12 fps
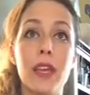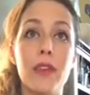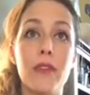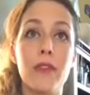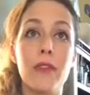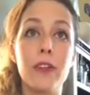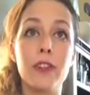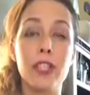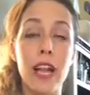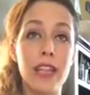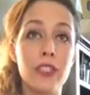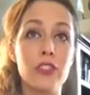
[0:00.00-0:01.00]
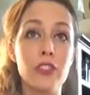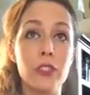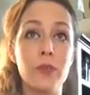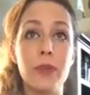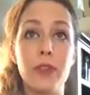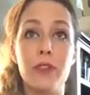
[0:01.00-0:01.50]
For your challenge group,
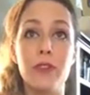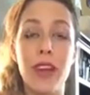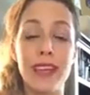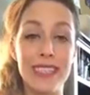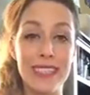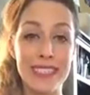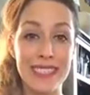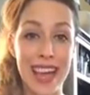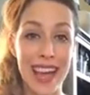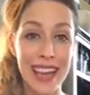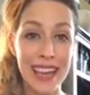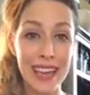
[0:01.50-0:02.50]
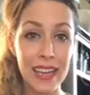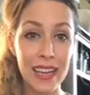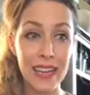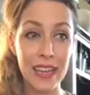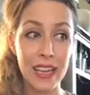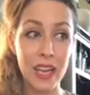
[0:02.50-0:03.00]
you've got to decide,
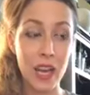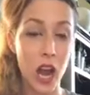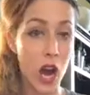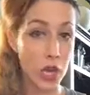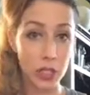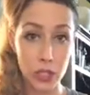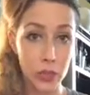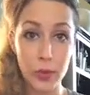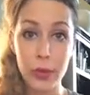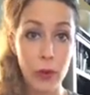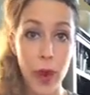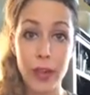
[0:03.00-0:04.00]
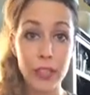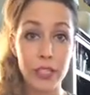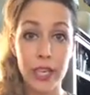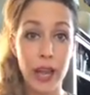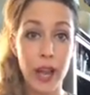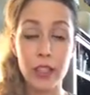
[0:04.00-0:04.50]
do you require
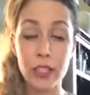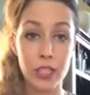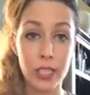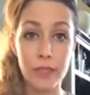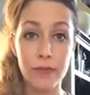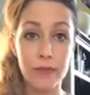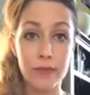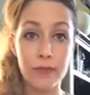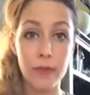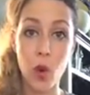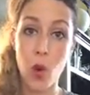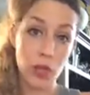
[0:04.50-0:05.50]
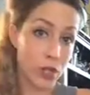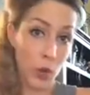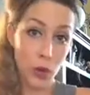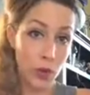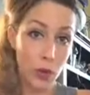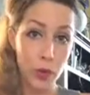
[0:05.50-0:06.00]
Shakeology? Or
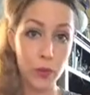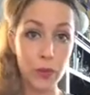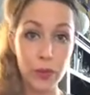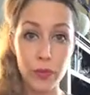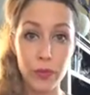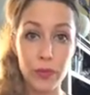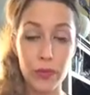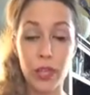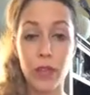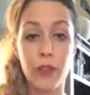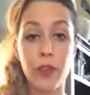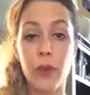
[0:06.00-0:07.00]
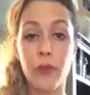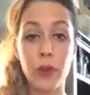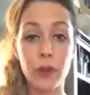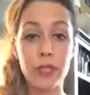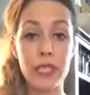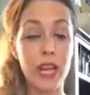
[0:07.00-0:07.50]
don't you? There are
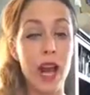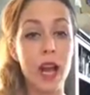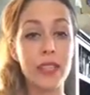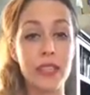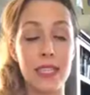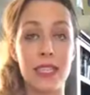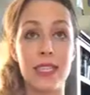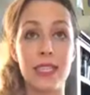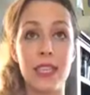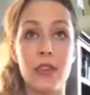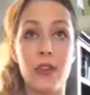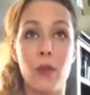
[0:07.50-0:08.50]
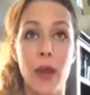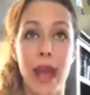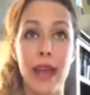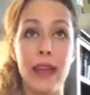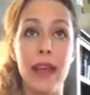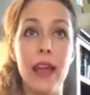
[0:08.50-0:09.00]
pros and cons to this either
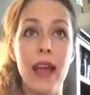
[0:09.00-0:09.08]
way.